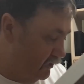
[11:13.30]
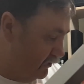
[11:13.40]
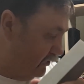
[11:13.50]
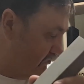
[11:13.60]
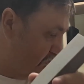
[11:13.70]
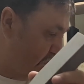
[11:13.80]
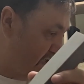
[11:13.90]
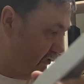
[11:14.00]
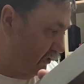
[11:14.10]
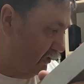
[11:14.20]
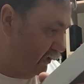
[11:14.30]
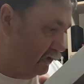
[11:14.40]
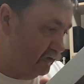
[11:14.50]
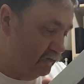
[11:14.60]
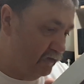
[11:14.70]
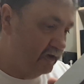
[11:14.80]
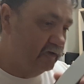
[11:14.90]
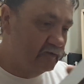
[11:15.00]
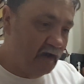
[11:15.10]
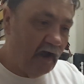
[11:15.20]
Because we're going to,
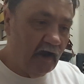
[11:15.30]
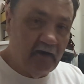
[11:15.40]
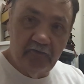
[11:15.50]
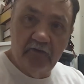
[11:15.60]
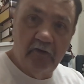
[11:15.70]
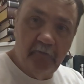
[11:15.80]
these knives,